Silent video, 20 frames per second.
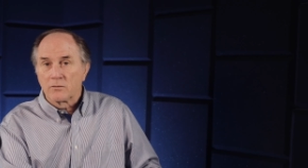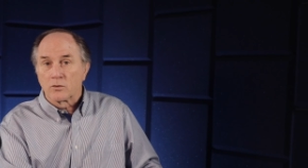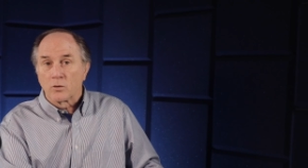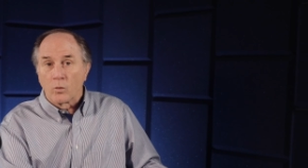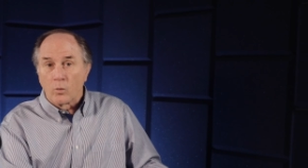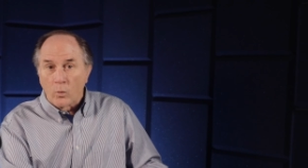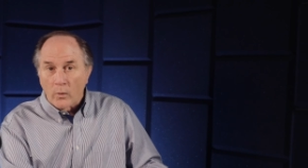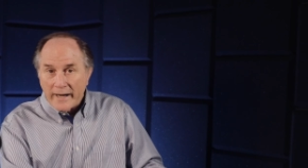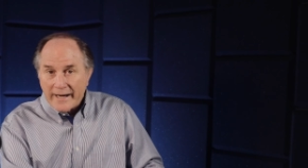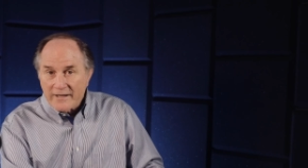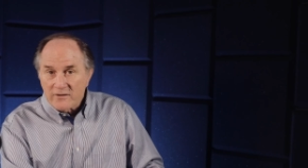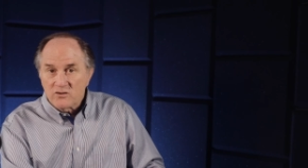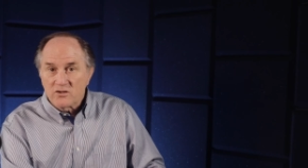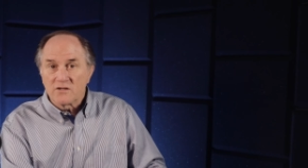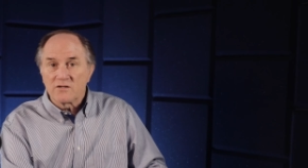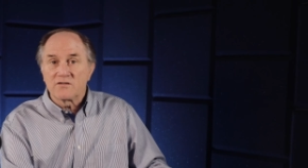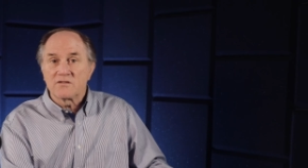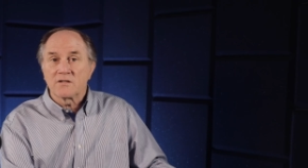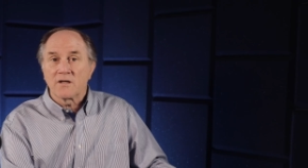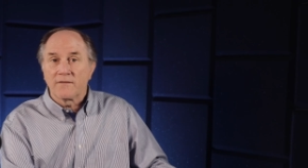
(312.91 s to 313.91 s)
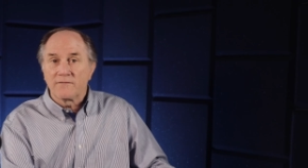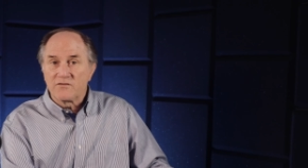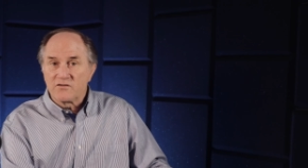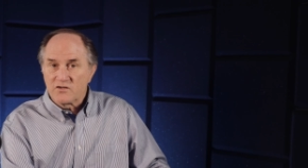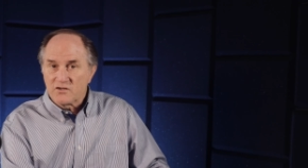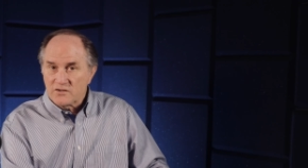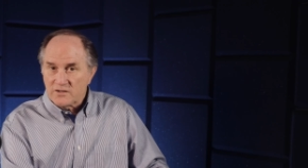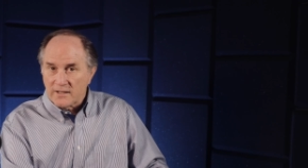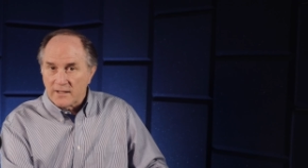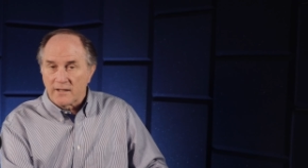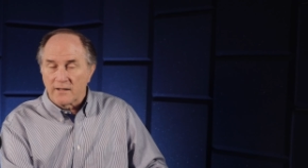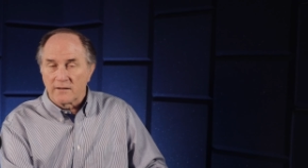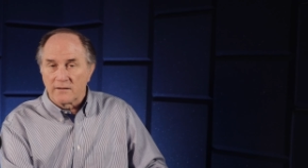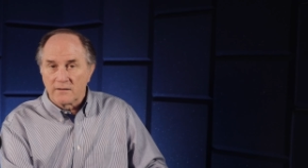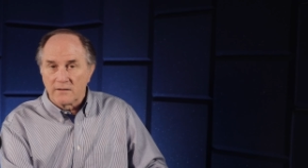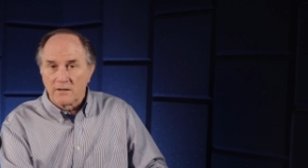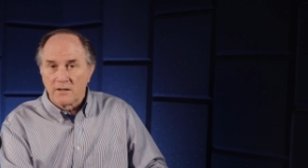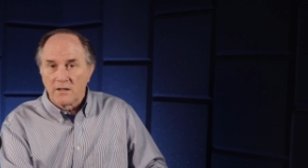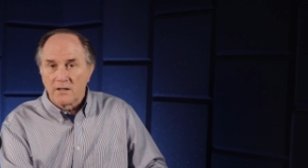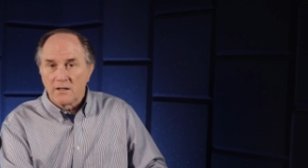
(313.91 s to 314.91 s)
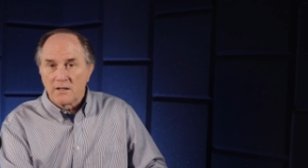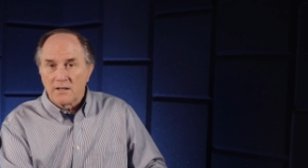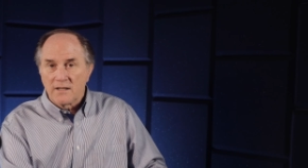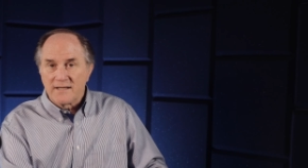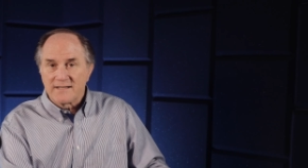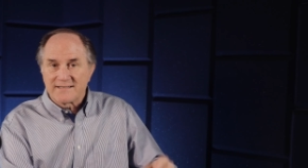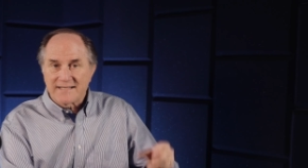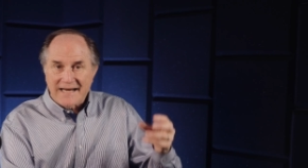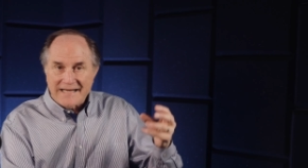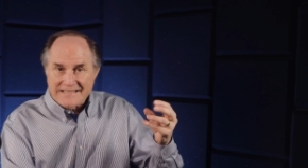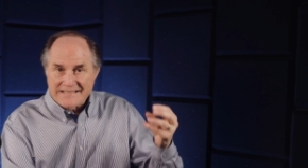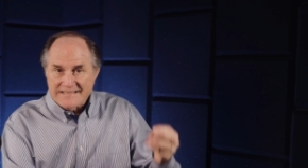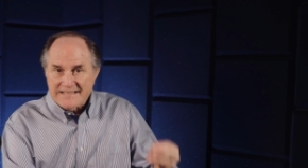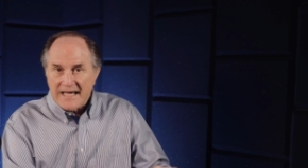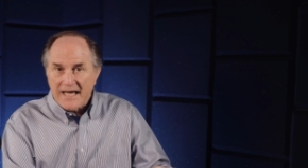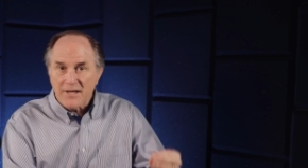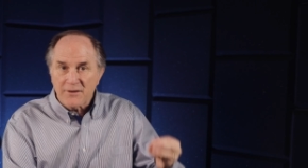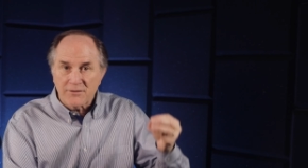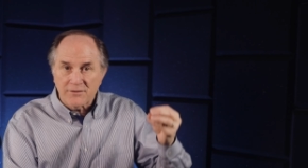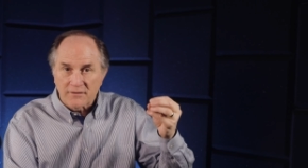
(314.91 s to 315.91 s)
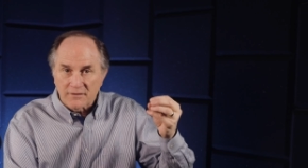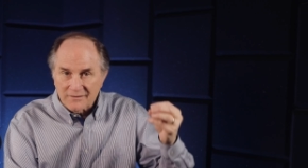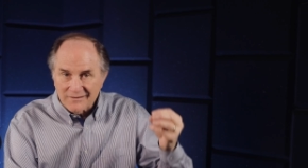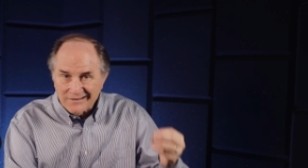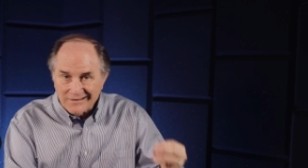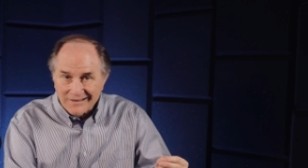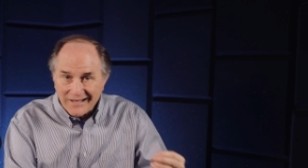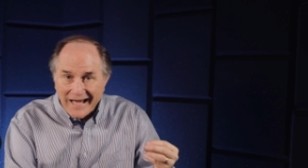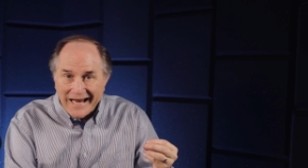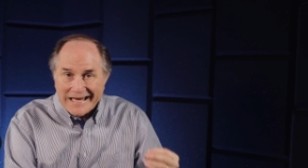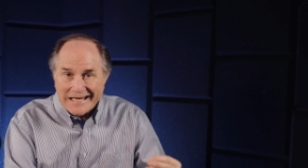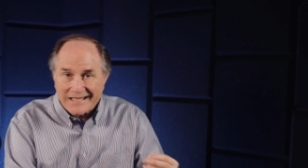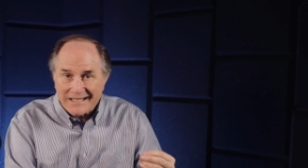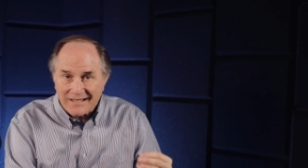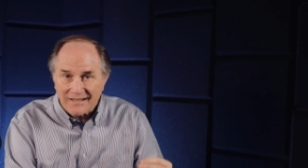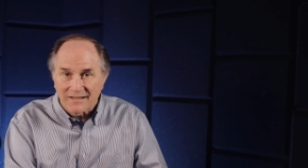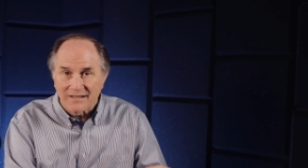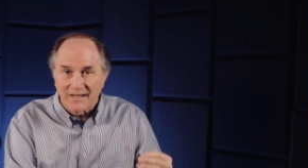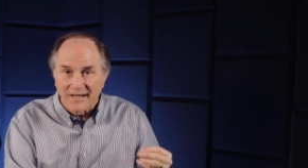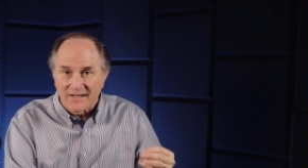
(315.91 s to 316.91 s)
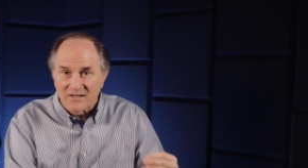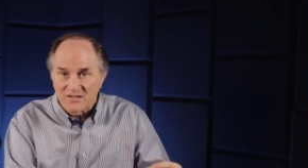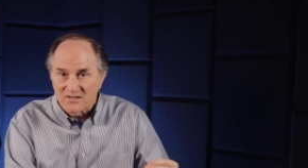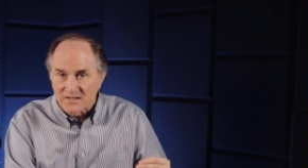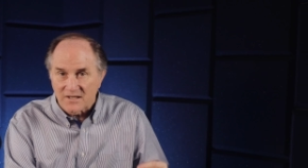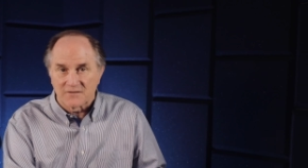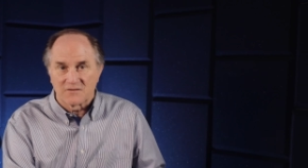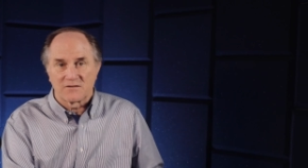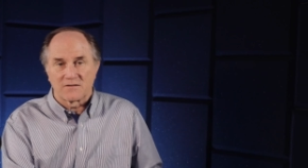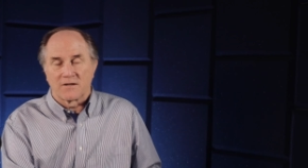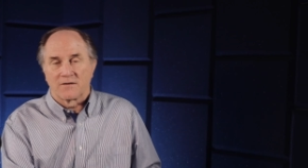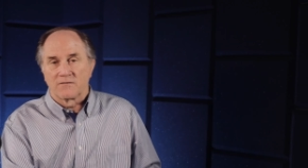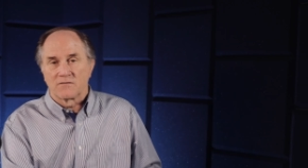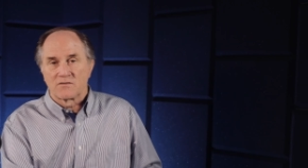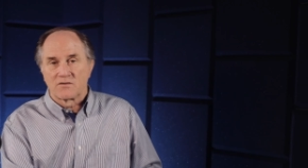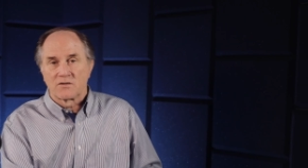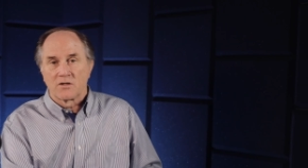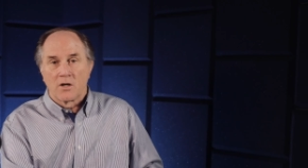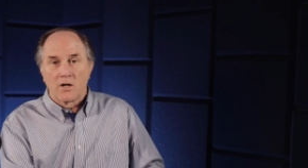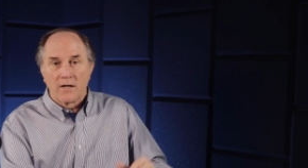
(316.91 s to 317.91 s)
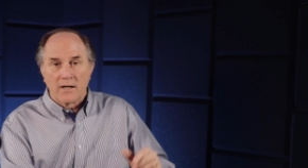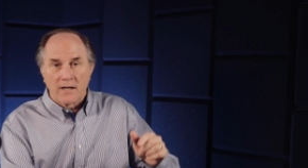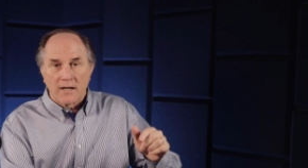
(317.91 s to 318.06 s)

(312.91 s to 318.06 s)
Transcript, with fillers: The wages of sin is a death-like existence,